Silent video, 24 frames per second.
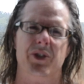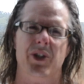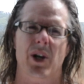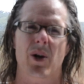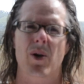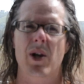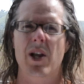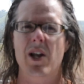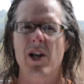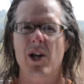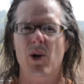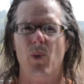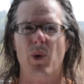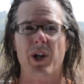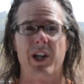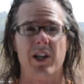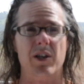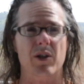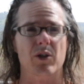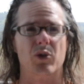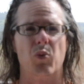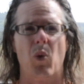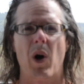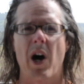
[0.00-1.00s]
So we
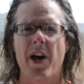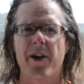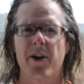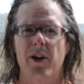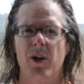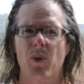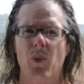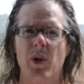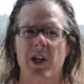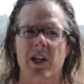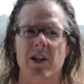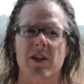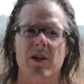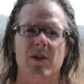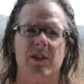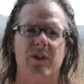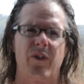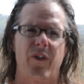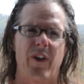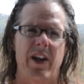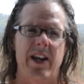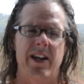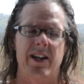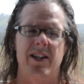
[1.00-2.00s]
can use water, we can use
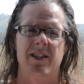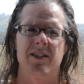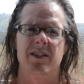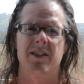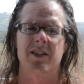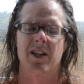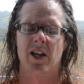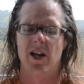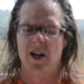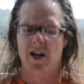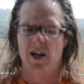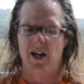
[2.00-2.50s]
fans,